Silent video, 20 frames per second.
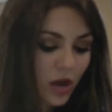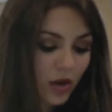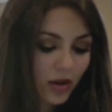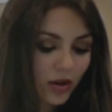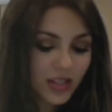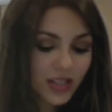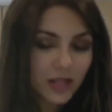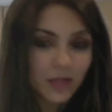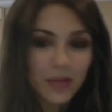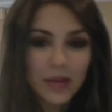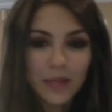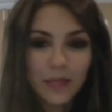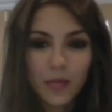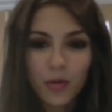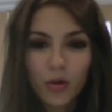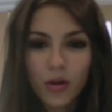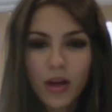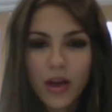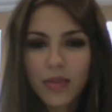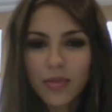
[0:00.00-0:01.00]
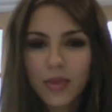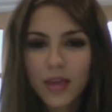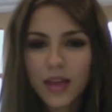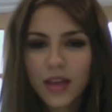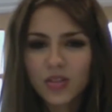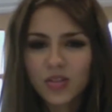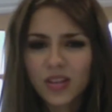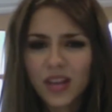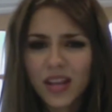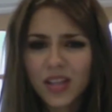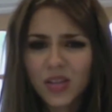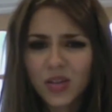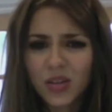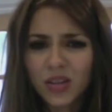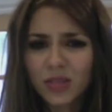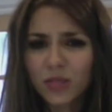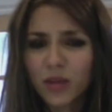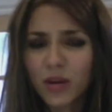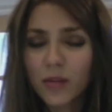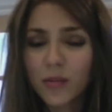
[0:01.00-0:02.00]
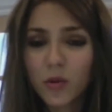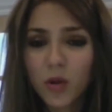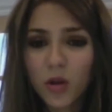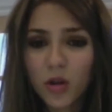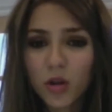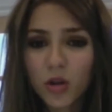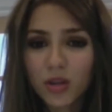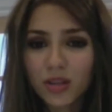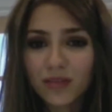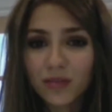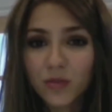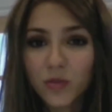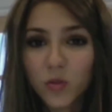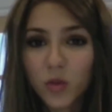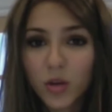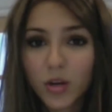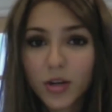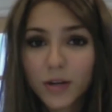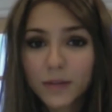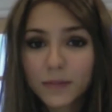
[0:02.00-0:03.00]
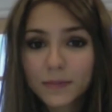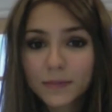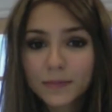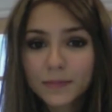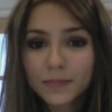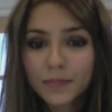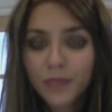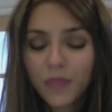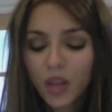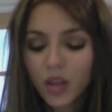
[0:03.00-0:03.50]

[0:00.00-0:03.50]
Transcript: read my, I will pretty much read anything about vampires.